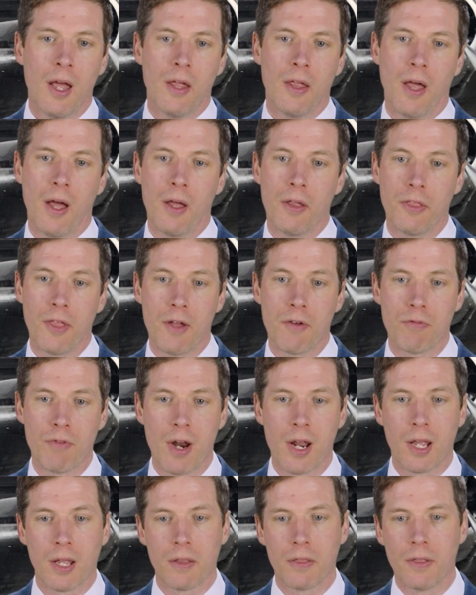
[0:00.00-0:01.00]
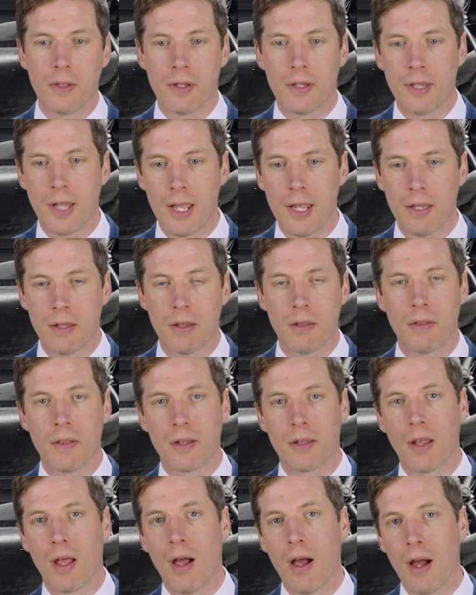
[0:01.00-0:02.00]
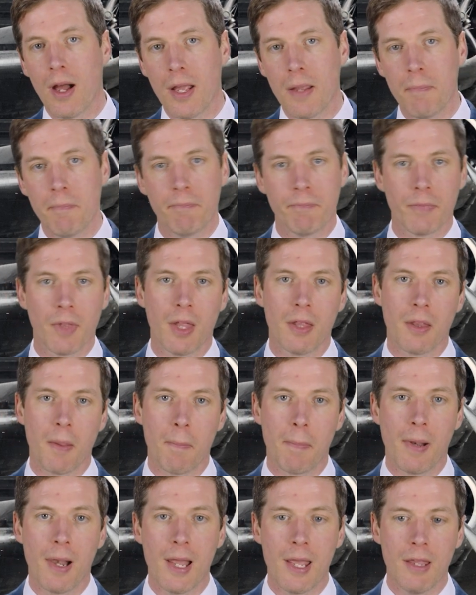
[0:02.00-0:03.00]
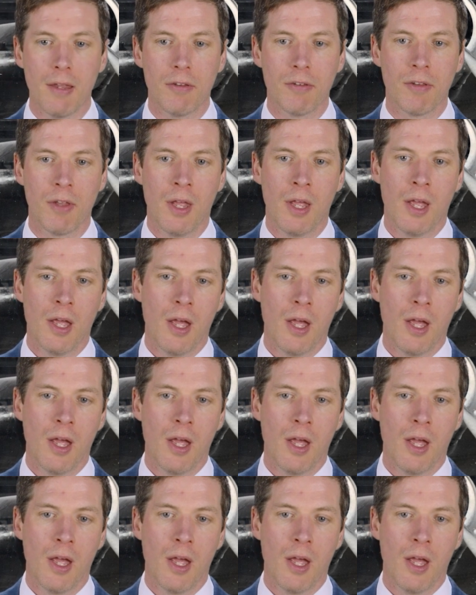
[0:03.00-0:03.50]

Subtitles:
their rank, the date, the time, the place,